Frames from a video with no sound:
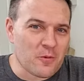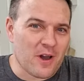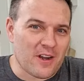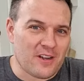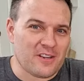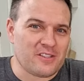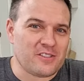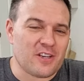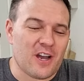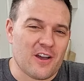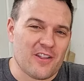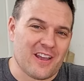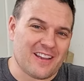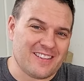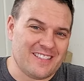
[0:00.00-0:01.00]
wanted a
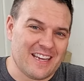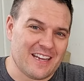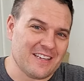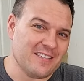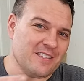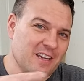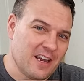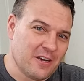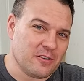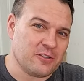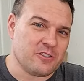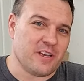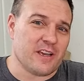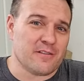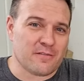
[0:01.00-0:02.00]
saw that could take a dado
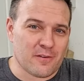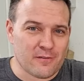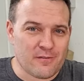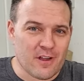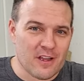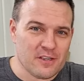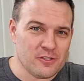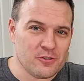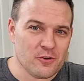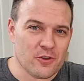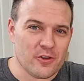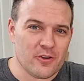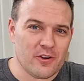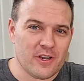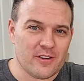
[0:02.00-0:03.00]
set for fine
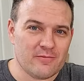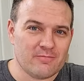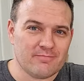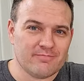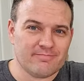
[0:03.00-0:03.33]
joinery. I